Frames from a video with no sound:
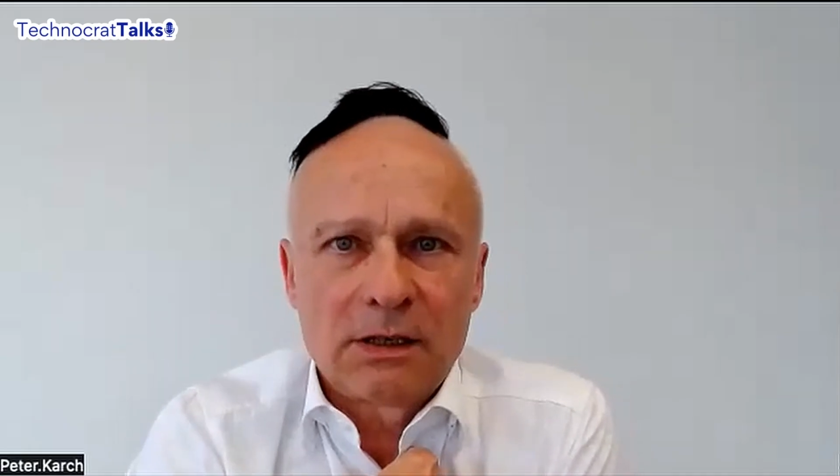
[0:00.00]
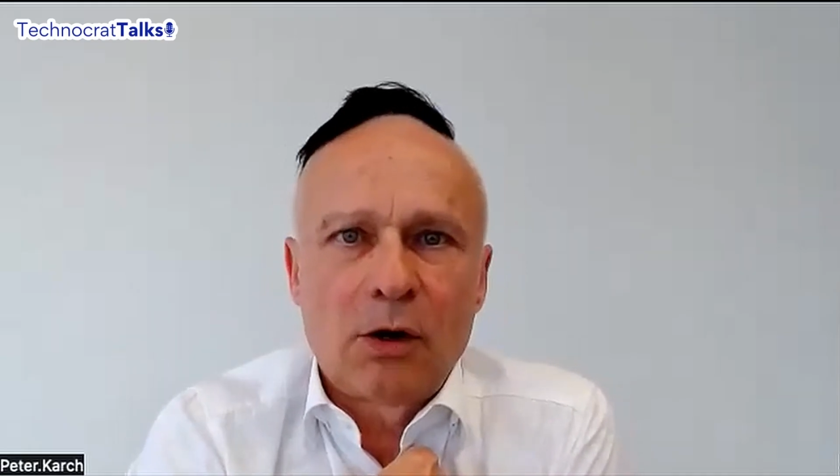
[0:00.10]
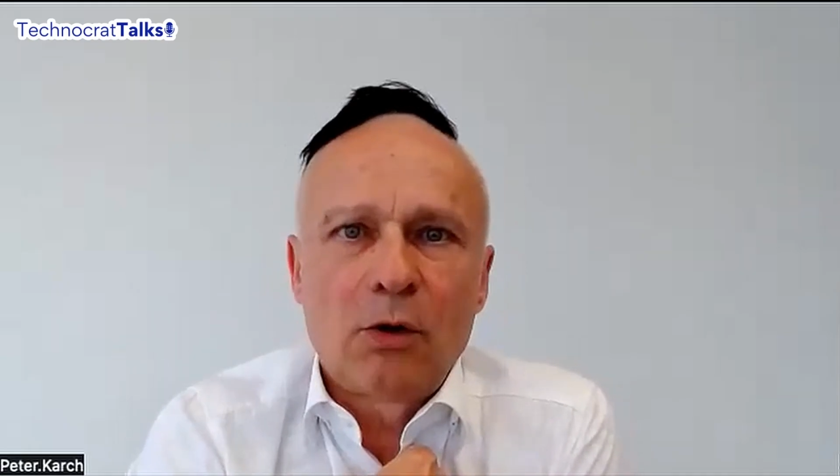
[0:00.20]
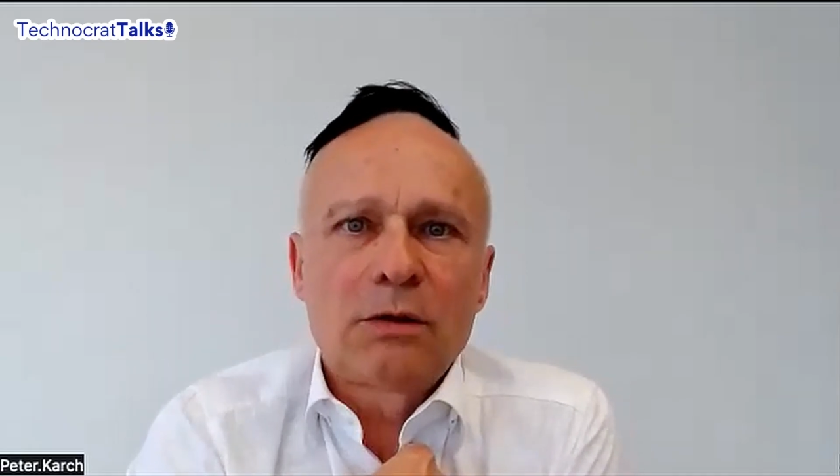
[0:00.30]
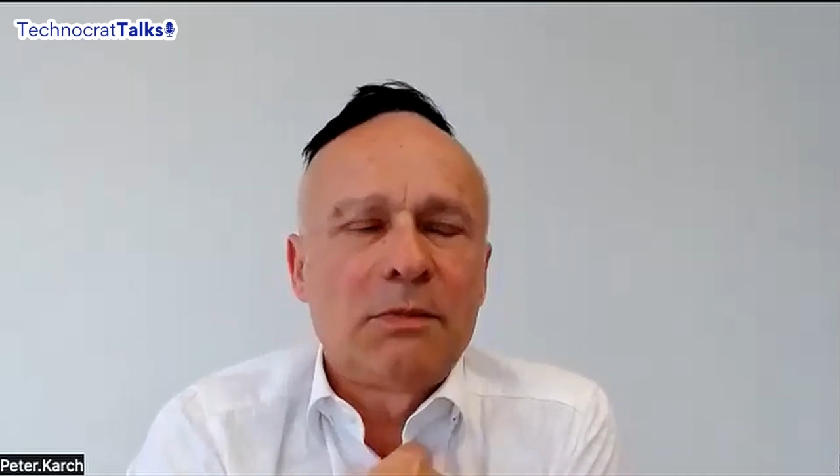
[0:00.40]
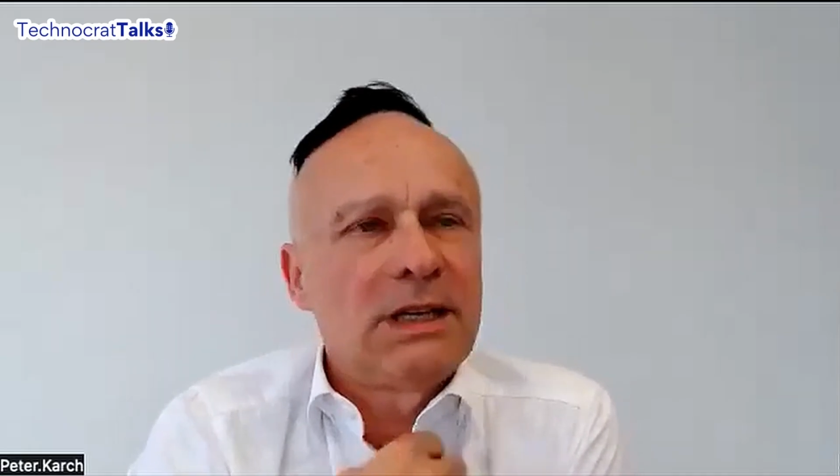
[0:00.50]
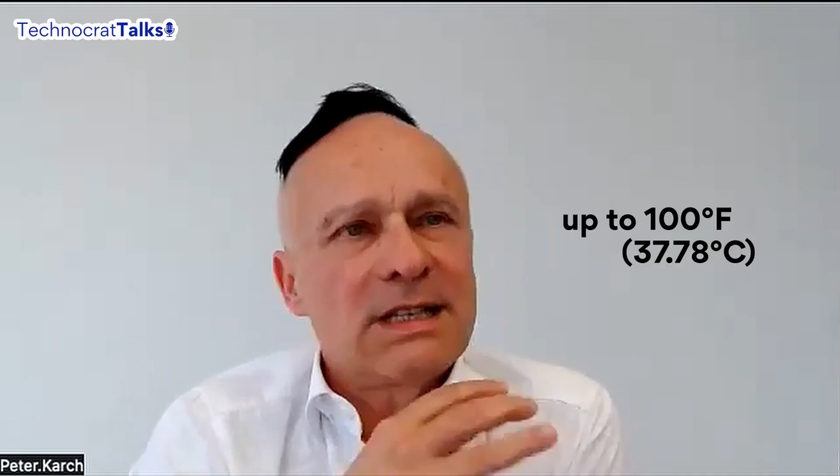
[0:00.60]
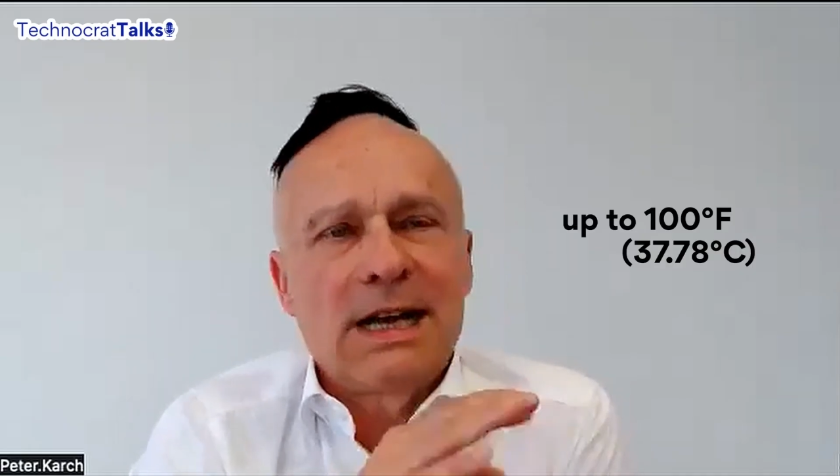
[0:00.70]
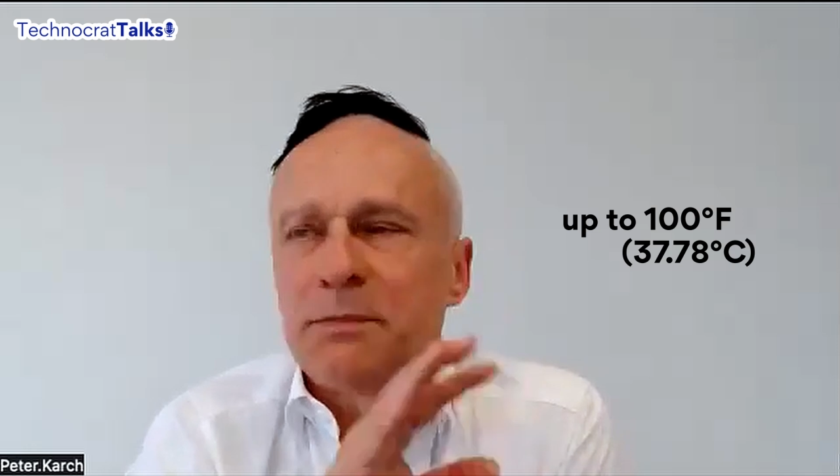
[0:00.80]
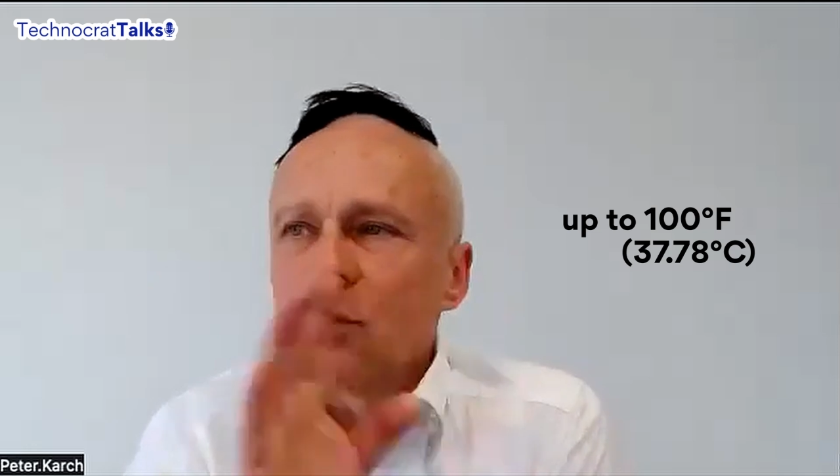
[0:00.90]
Cold means
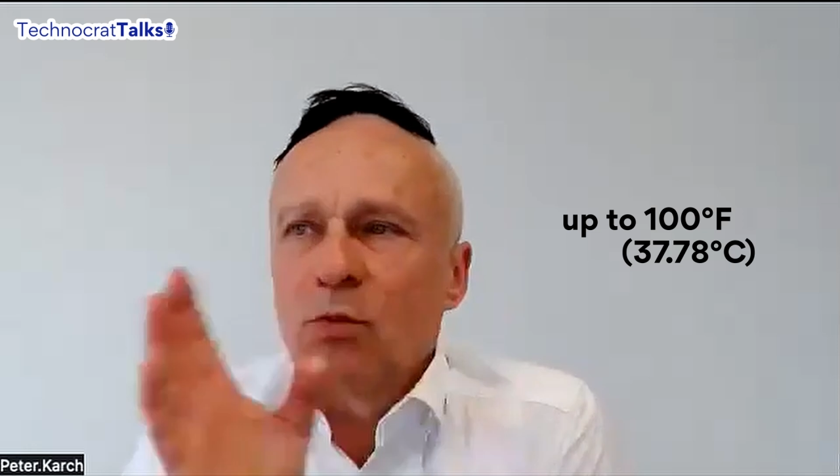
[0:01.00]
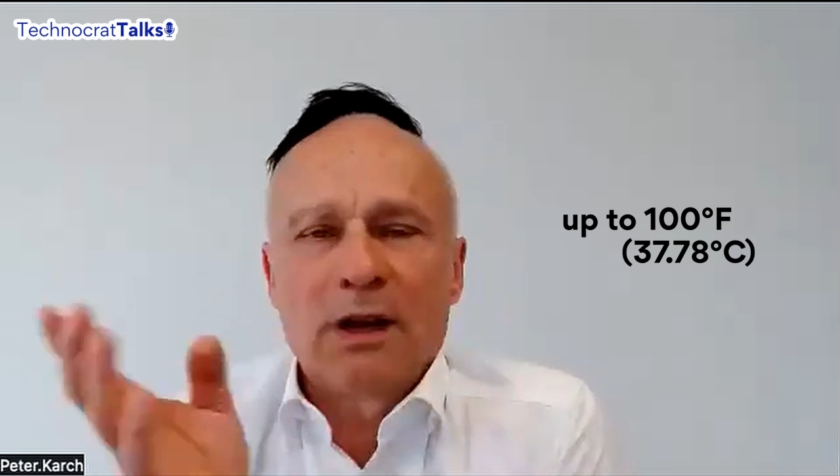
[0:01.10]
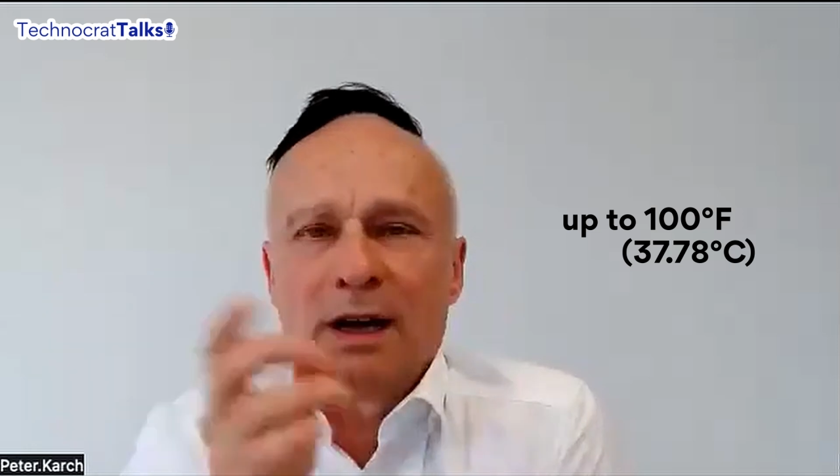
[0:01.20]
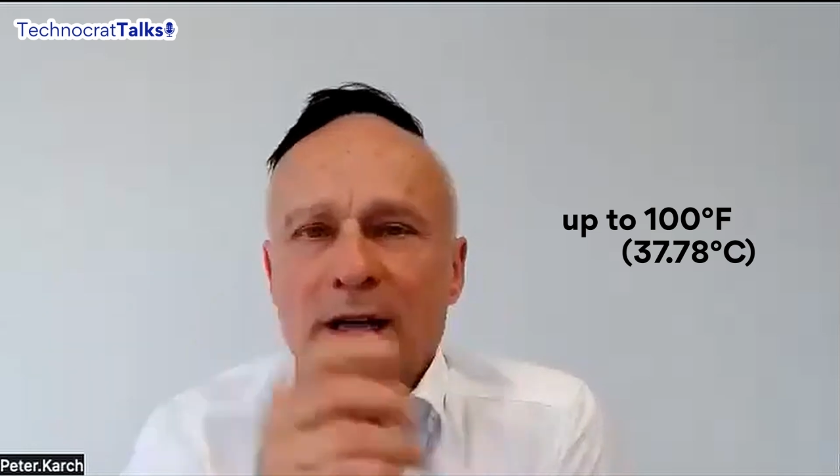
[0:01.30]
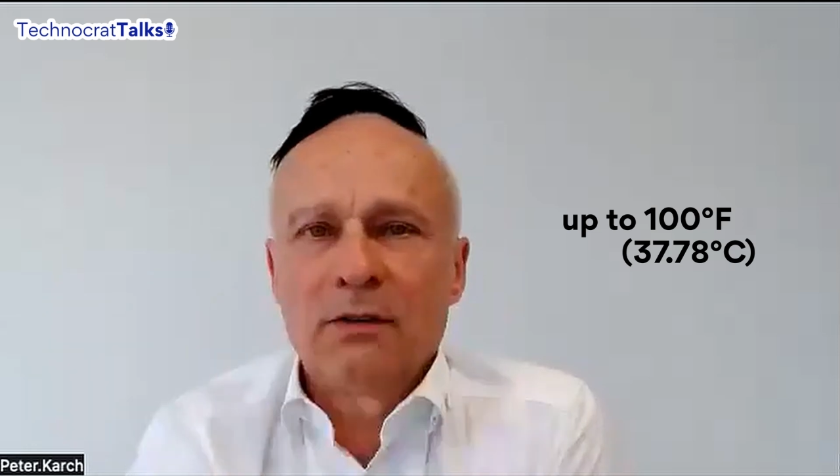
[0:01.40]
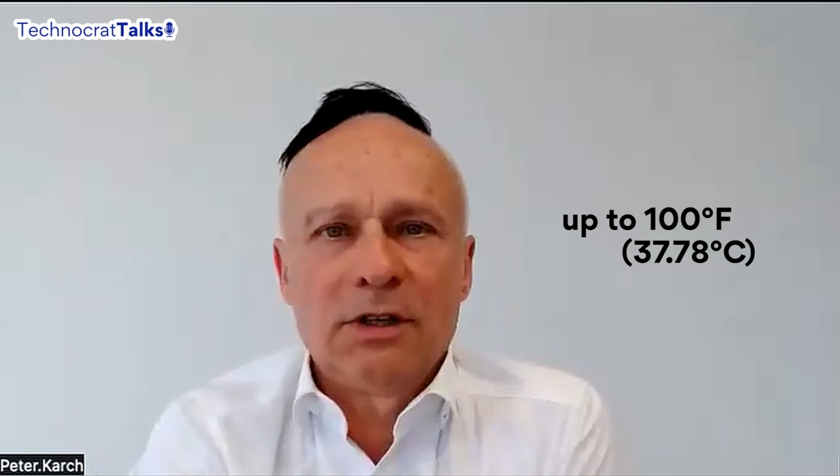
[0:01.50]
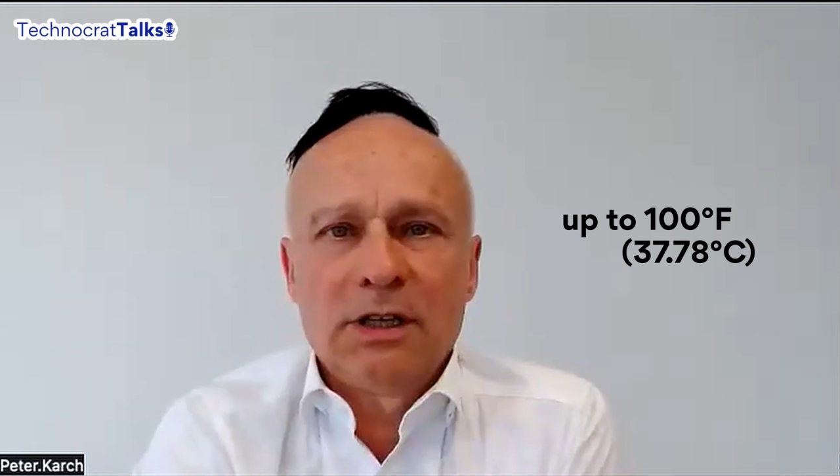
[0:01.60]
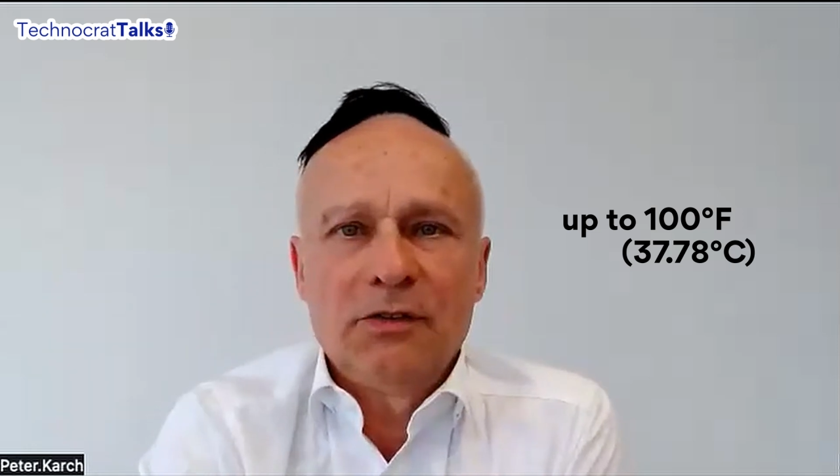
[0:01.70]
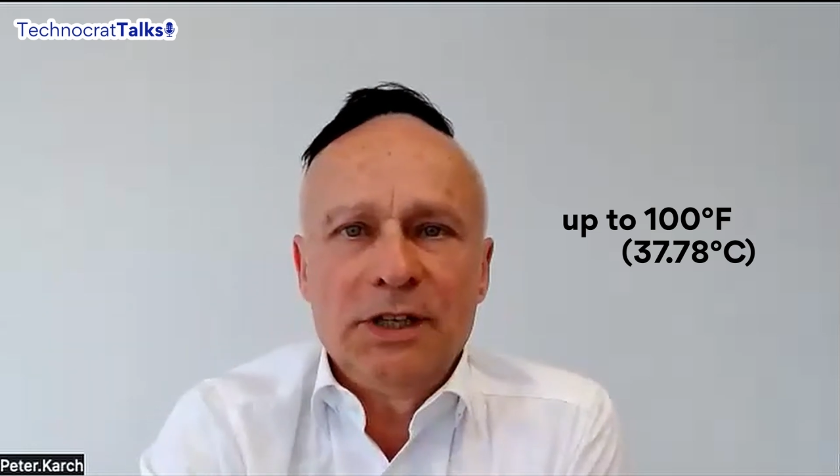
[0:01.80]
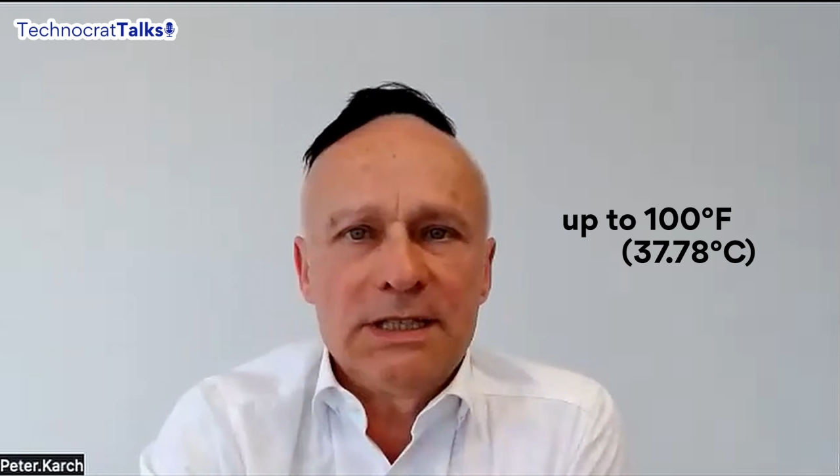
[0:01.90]
up to 100
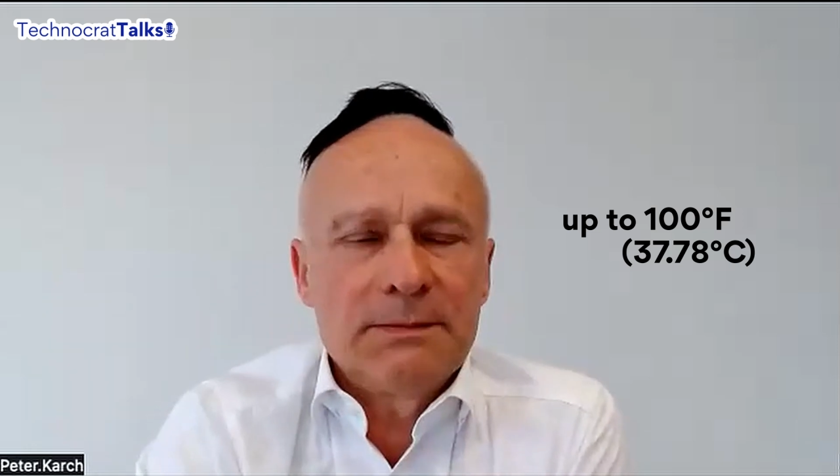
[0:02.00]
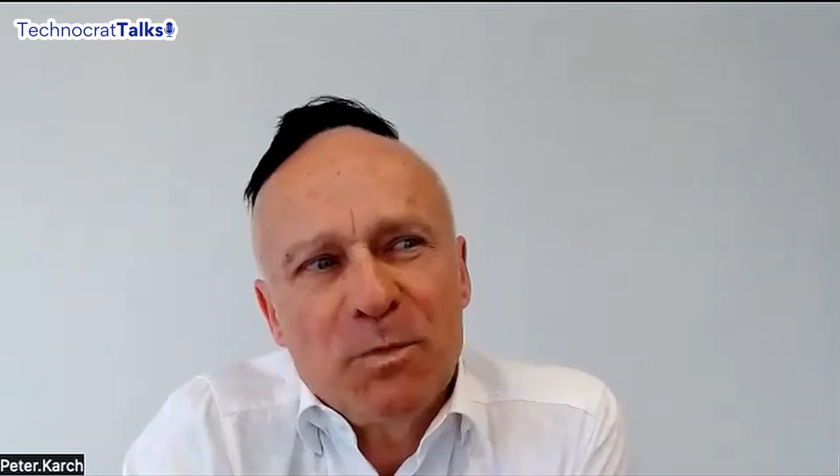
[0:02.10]
degrees.